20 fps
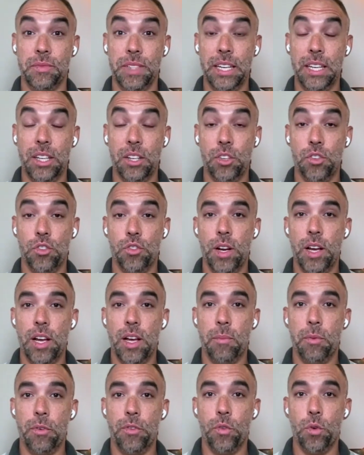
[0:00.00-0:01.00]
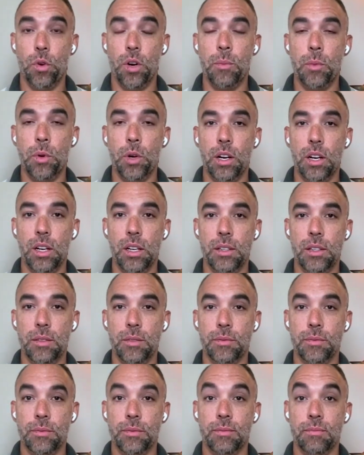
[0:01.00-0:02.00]
and drop. 4 more.
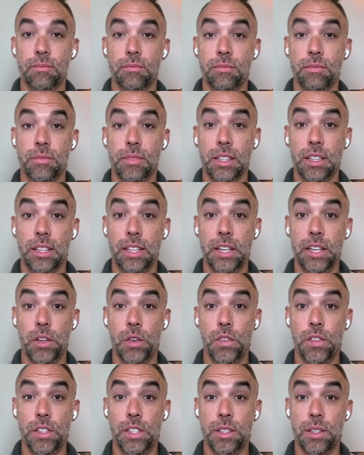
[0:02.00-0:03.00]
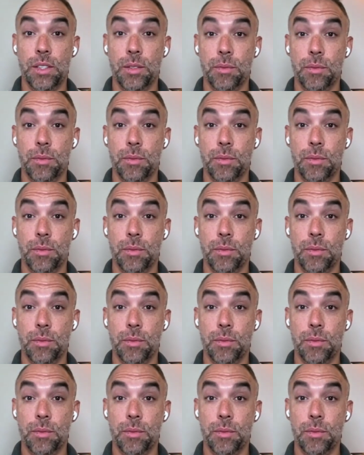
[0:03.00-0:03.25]
Lift